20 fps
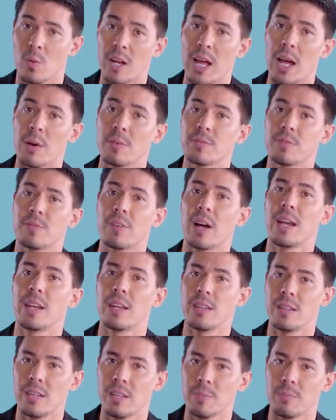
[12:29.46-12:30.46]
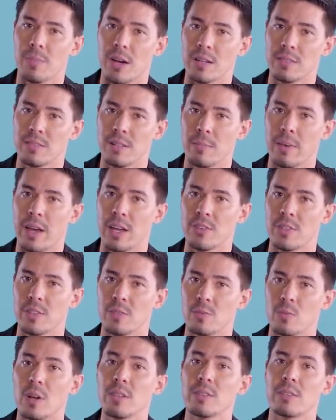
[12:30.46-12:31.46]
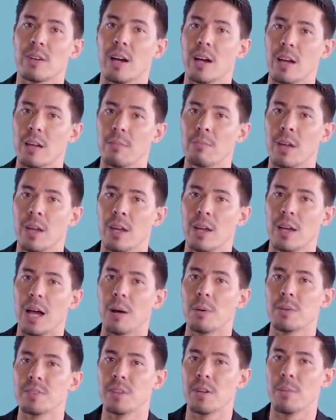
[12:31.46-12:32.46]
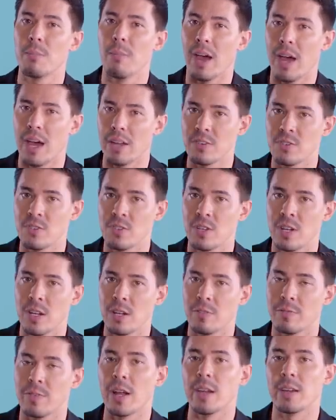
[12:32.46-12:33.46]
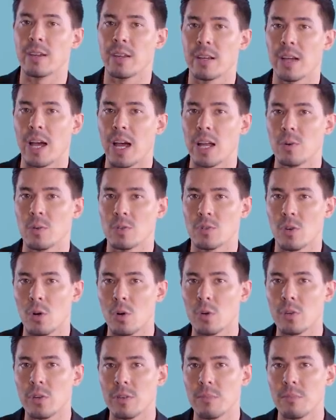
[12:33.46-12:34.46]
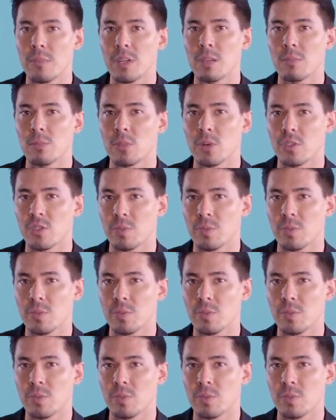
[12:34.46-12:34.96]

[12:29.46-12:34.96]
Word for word: when I was fighting kickboxing matches, one time I was in a match fighting a guy who was older than me and more